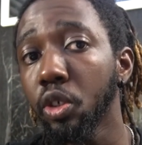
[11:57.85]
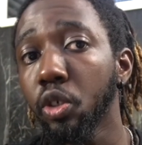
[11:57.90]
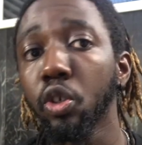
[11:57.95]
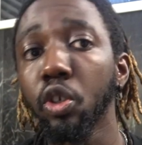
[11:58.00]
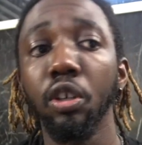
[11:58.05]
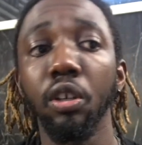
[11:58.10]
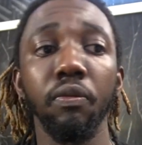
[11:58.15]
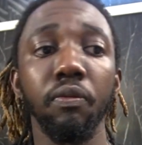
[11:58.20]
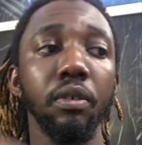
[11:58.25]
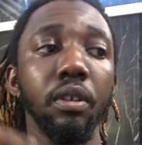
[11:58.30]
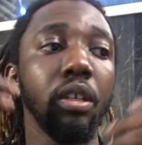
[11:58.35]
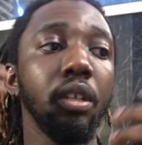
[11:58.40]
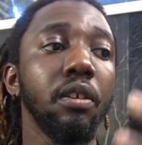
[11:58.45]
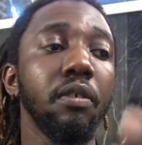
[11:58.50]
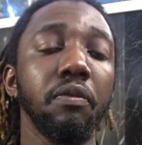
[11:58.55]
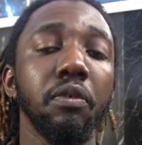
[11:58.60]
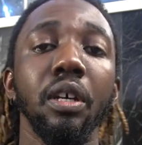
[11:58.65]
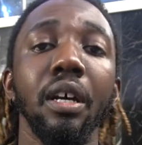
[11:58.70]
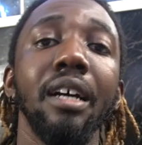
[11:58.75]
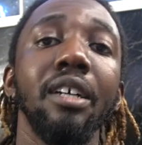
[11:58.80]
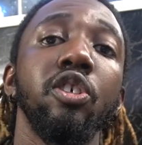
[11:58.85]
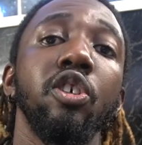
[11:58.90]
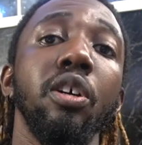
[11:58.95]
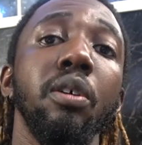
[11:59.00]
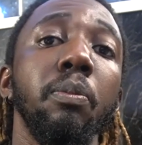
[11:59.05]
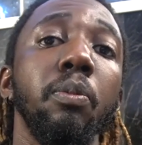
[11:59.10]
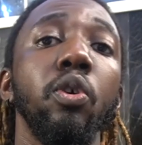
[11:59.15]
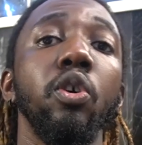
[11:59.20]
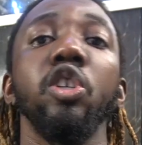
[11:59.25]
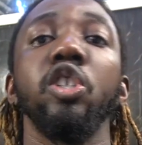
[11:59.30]
So if any of you guys are
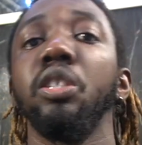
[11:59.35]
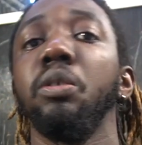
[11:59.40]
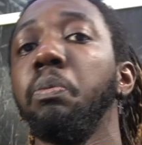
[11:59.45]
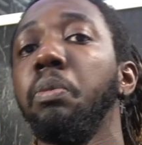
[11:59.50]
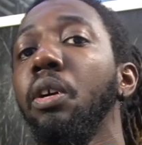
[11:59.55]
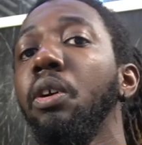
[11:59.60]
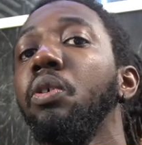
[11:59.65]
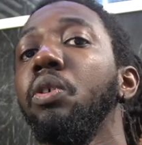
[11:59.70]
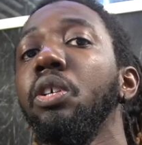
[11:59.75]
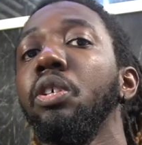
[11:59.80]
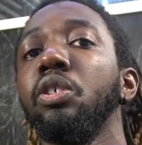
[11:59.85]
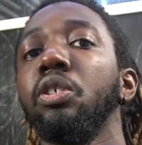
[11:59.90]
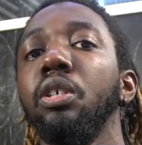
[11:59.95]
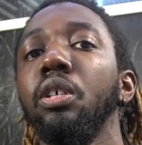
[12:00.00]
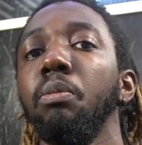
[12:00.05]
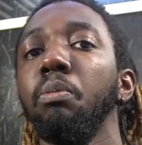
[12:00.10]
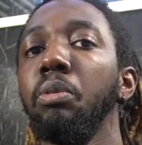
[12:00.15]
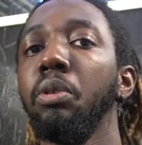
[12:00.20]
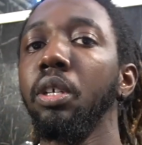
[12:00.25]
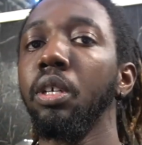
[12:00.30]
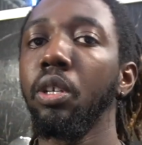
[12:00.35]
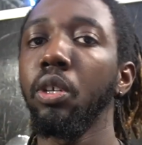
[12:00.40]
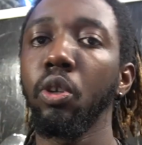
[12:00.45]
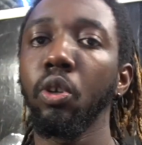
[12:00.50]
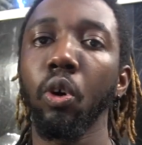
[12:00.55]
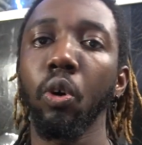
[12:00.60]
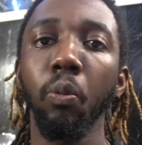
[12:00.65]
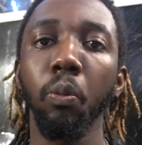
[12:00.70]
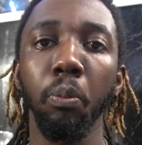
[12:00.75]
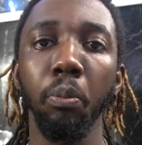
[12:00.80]
more experienced than me and
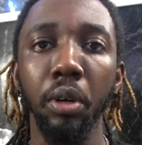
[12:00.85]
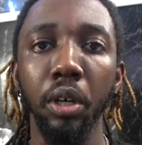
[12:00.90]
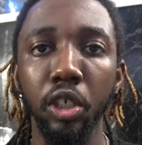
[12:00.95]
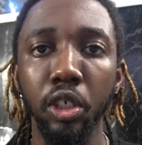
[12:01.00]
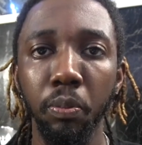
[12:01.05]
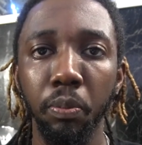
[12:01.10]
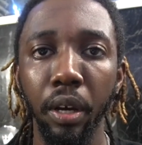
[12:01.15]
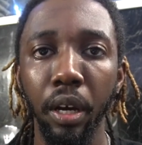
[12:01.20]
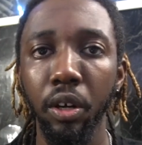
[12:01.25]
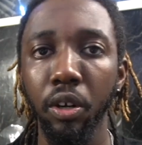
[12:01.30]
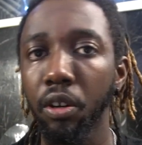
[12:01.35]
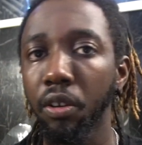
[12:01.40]
know much better,